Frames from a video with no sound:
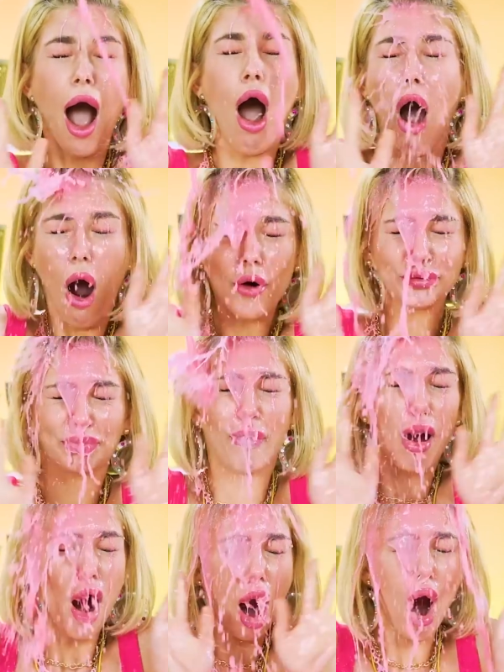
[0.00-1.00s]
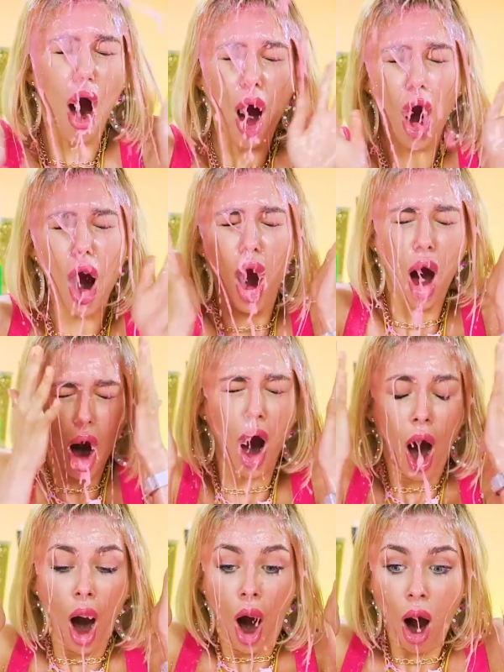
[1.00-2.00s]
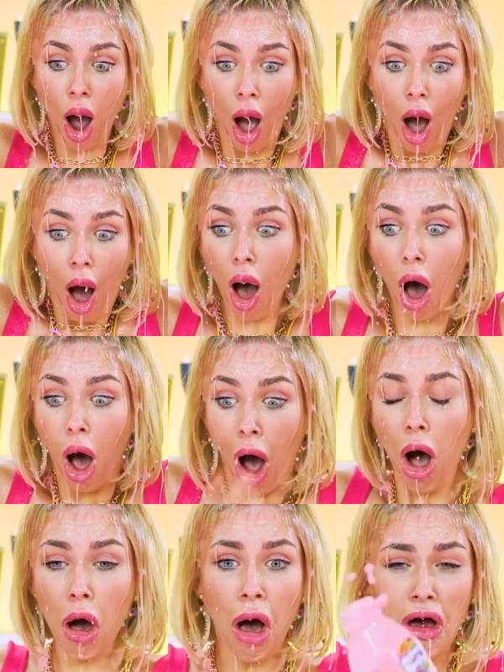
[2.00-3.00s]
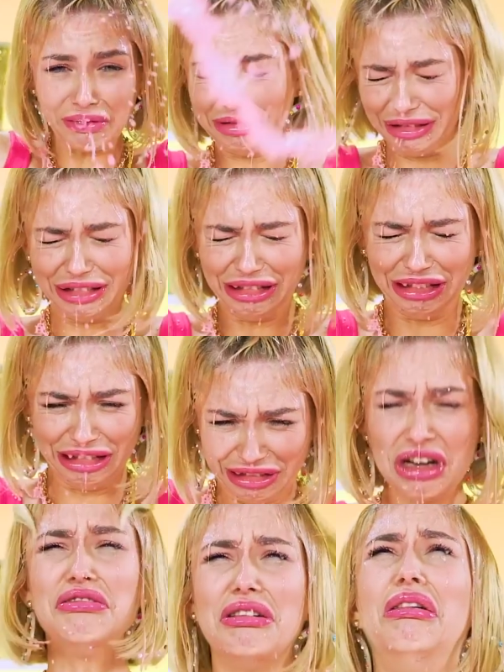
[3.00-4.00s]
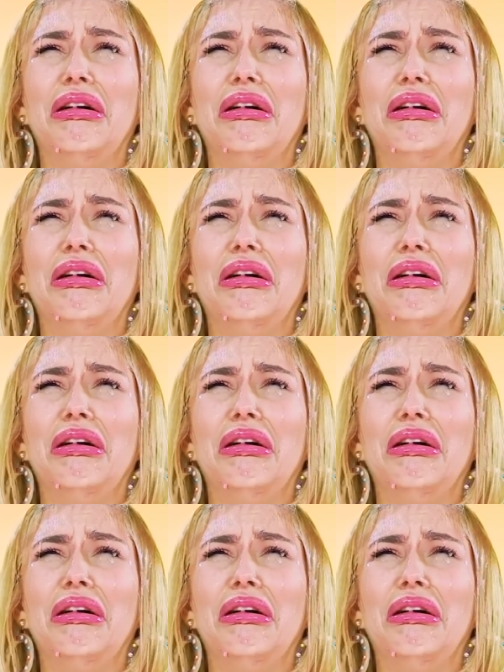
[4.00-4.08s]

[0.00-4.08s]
Wah! What the… What comes around goes